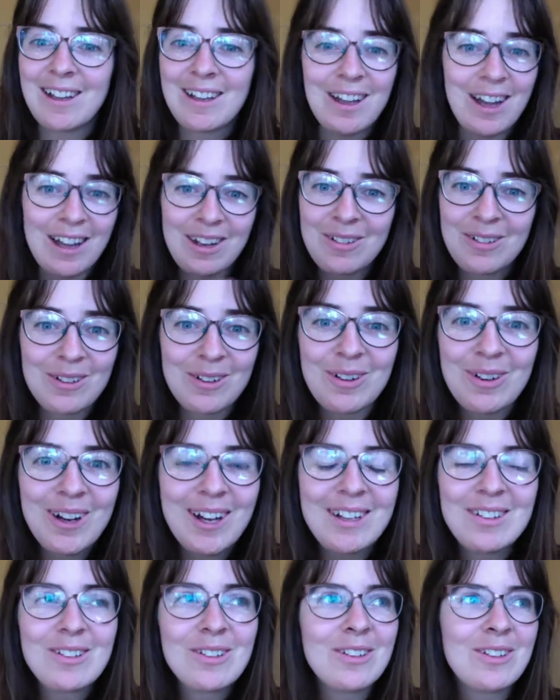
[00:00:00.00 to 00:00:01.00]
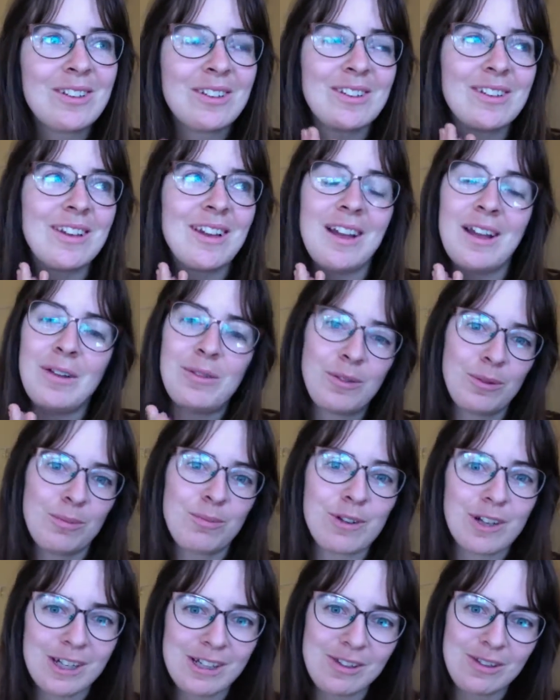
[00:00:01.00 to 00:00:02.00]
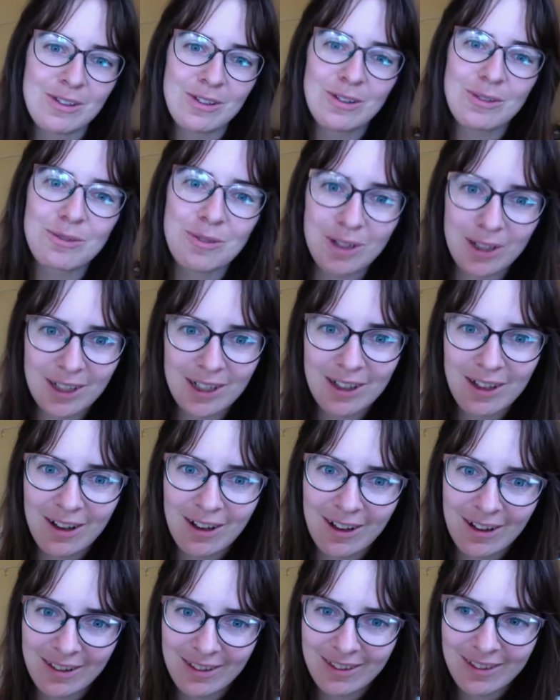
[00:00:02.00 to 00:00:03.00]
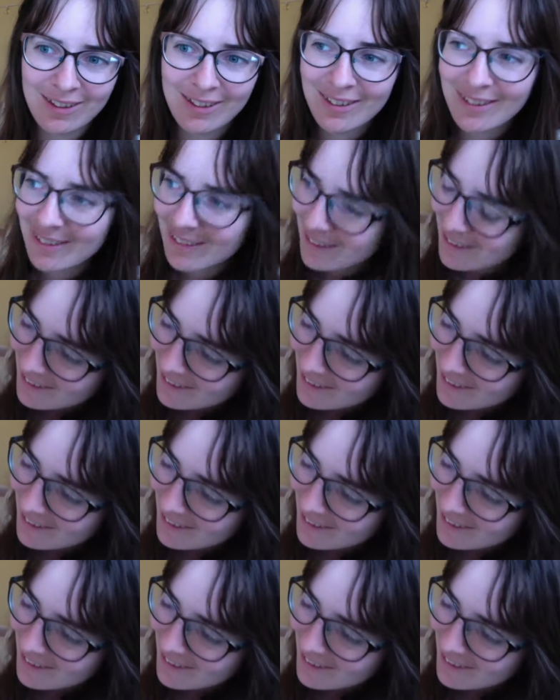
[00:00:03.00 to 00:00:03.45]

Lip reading: I don't know, I just have to bring it to you really on...